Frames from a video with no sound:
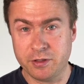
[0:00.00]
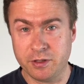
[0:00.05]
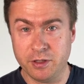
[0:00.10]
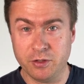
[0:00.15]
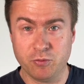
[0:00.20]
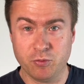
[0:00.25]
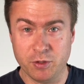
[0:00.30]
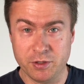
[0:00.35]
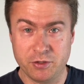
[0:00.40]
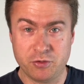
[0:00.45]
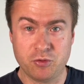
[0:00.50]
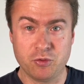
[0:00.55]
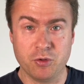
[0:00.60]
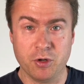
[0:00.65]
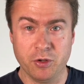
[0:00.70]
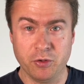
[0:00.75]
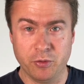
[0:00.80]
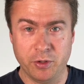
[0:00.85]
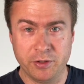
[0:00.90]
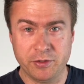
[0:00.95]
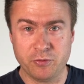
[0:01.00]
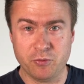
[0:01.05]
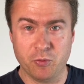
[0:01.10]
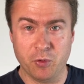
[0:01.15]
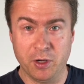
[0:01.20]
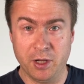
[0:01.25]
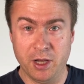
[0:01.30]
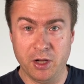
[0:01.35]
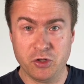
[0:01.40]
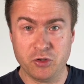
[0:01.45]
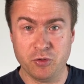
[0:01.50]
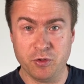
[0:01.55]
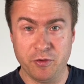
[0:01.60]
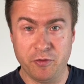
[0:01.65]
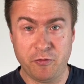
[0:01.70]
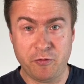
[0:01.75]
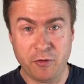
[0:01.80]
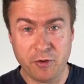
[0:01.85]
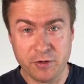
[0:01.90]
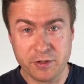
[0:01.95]
It was 200 when I actually
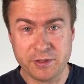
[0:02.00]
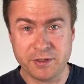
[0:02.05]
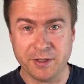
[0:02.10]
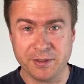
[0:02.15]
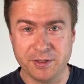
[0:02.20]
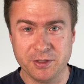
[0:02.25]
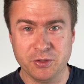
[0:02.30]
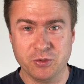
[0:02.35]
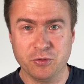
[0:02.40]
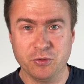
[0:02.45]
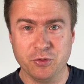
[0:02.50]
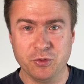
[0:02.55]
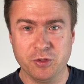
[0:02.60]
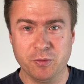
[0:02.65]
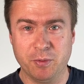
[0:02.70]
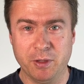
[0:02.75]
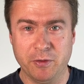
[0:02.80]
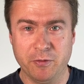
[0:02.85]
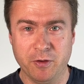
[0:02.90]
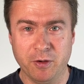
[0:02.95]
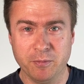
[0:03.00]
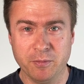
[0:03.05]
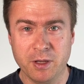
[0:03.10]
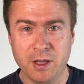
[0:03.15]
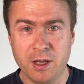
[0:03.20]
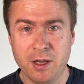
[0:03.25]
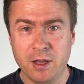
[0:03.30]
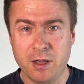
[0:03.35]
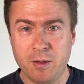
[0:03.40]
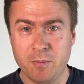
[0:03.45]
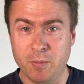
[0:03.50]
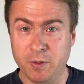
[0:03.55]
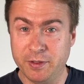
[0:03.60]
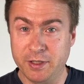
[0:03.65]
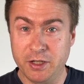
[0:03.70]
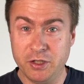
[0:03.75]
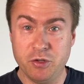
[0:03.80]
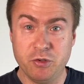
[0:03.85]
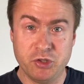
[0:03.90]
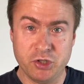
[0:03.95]
first started to use the platform, but I
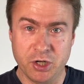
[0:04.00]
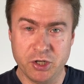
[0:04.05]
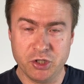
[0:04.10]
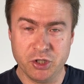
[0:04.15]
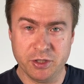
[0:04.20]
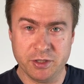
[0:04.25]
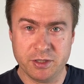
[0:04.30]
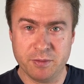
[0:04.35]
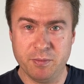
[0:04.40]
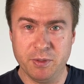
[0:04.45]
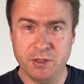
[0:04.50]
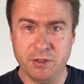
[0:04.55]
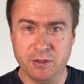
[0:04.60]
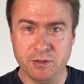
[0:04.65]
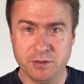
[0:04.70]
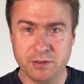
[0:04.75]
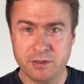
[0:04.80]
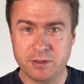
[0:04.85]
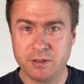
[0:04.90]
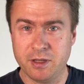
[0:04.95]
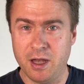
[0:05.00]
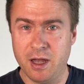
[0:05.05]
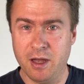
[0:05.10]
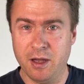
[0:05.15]
did change it because